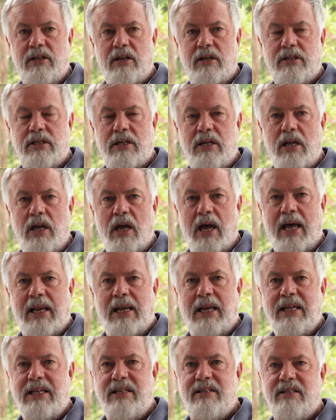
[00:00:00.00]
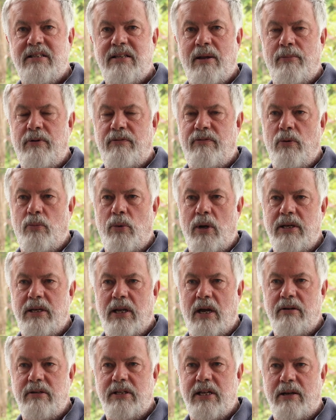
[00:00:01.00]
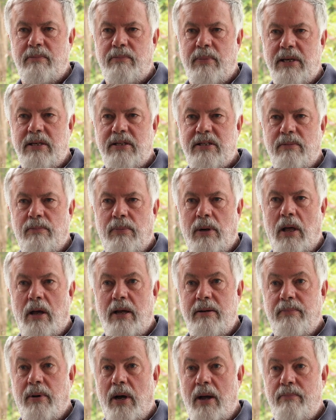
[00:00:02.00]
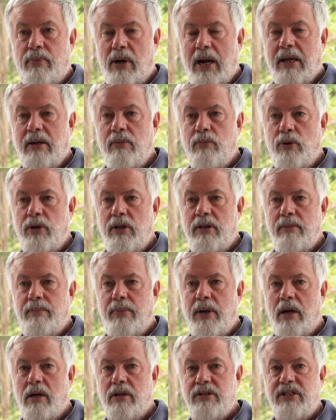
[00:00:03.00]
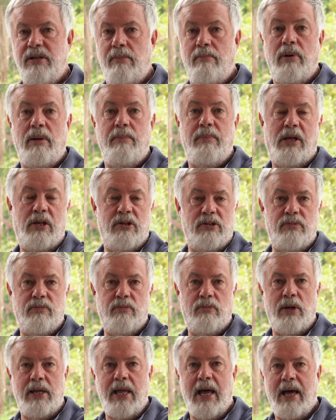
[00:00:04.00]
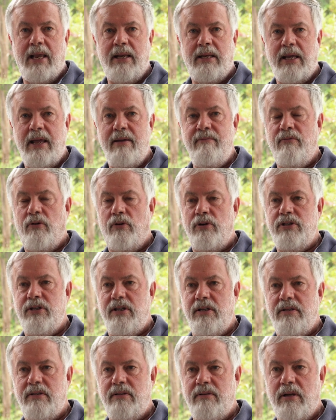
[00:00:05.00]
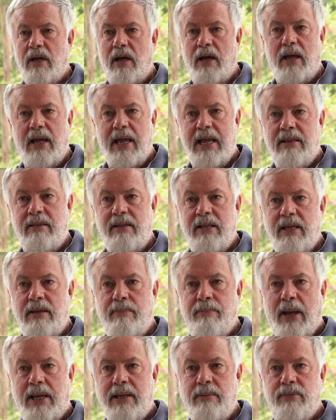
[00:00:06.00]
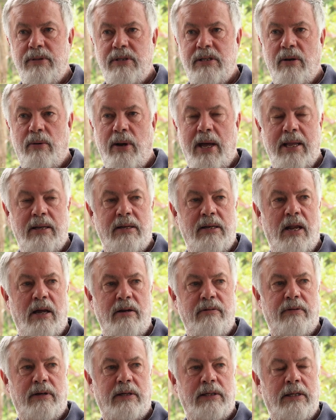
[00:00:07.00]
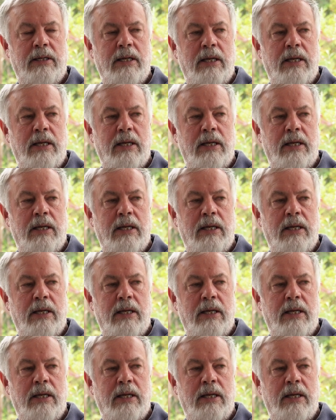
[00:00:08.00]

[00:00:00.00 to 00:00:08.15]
that at least some of the windows had been supplied by Brackenwood in the past, simply because we had invoices in the papers that were handed over.